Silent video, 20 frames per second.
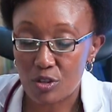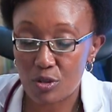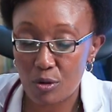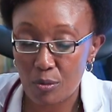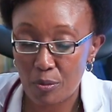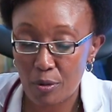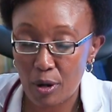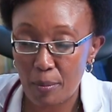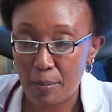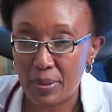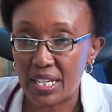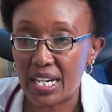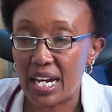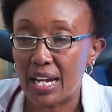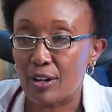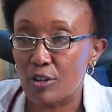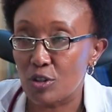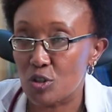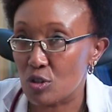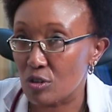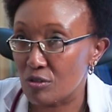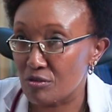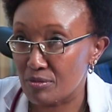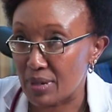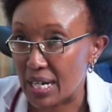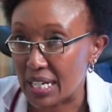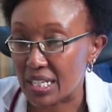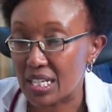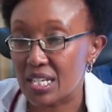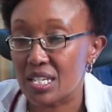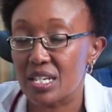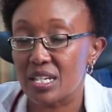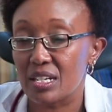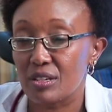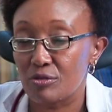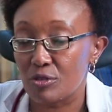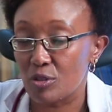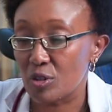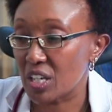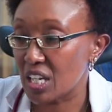So probably a lot of marketing
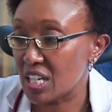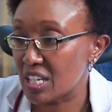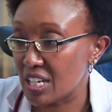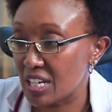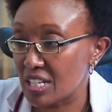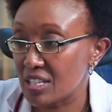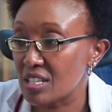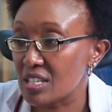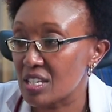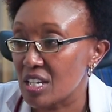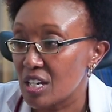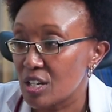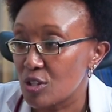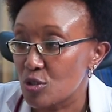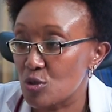for Kenyans